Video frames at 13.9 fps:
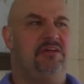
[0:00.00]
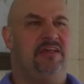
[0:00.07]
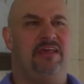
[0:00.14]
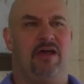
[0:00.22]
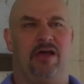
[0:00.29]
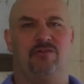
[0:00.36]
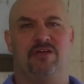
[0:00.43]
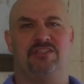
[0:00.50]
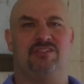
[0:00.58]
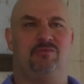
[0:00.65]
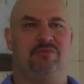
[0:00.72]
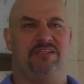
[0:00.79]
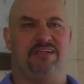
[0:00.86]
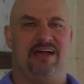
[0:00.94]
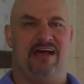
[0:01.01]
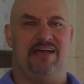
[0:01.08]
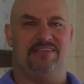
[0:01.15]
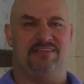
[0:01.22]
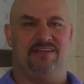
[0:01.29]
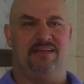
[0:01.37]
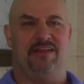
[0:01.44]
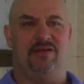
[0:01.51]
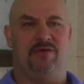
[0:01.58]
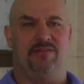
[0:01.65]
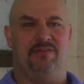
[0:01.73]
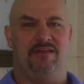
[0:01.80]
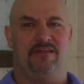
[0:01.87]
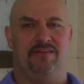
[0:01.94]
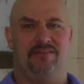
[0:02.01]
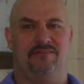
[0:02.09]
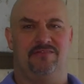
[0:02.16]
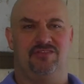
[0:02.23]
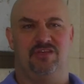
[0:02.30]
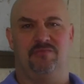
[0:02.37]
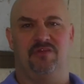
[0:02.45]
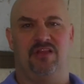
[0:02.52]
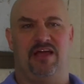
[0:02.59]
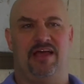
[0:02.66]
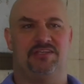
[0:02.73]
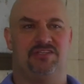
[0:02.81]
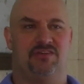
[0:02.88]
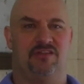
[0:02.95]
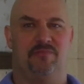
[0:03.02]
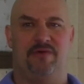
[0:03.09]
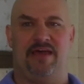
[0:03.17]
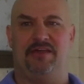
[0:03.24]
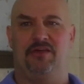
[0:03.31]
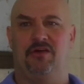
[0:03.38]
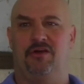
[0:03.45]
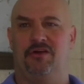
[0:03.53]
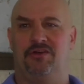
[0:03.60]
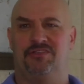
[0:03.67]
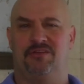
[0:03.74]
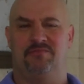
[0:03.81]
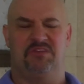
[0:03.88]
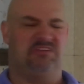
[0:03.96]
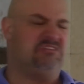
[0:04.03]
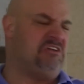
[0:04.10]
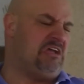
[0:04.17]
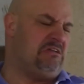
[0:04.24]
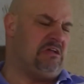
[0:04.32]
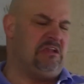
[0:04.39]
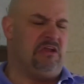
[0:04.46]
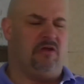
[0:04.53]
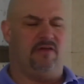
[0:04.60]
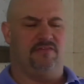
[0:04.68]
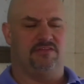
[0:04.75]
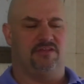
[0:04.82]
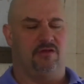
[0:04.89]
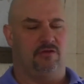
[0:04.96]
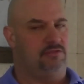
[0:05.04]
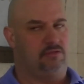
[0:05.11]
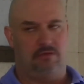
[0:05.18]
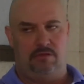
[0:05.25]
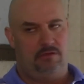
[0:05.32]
yeah, I wrestled with the guys, you know, in gym class or in the backyard or something, because I know how this goes.